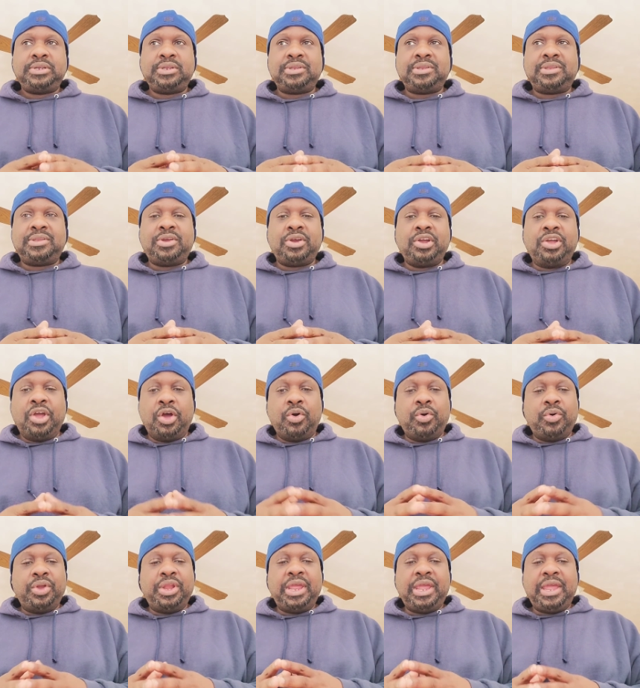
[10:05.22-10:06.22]
they're
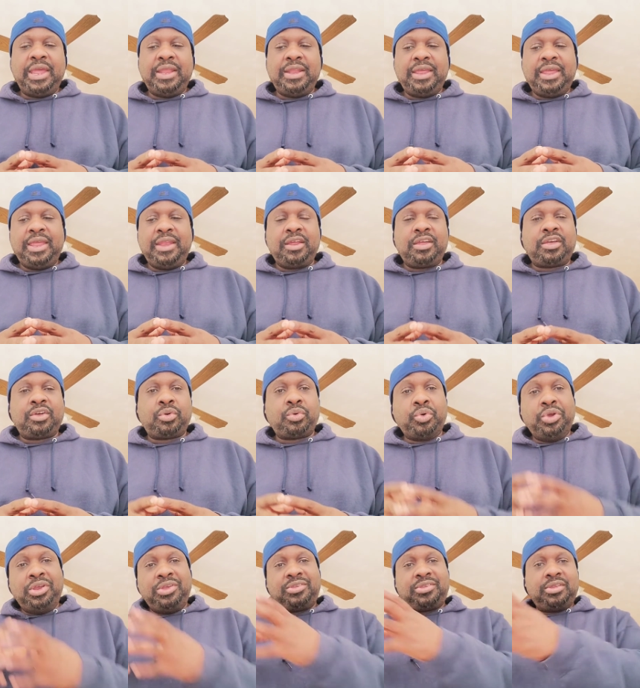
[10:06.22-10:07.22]
going in and
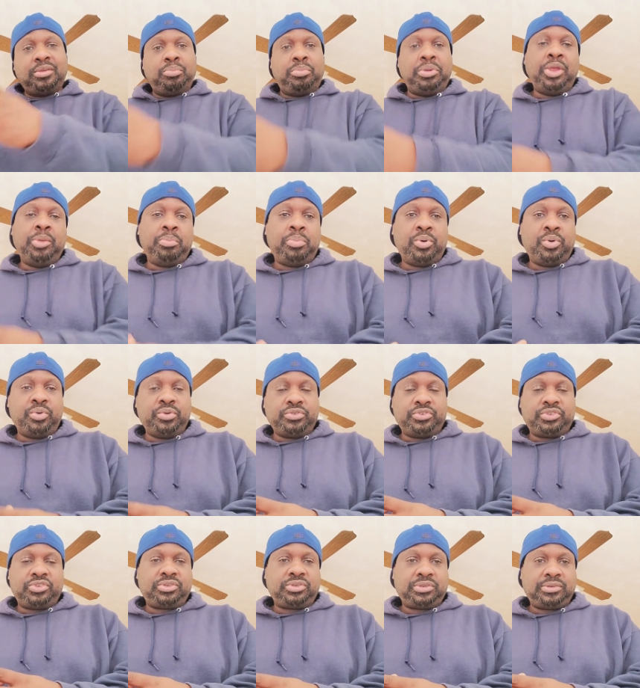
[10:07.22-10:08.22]
increasing
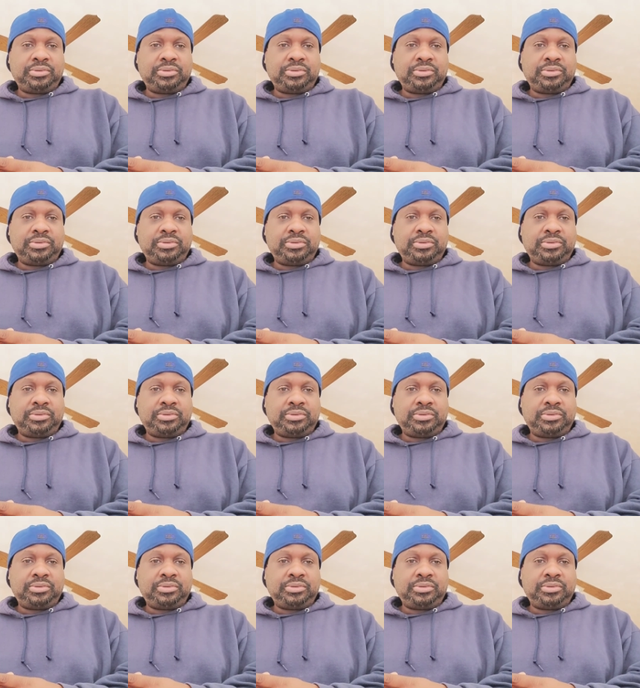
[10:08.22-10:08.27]
people's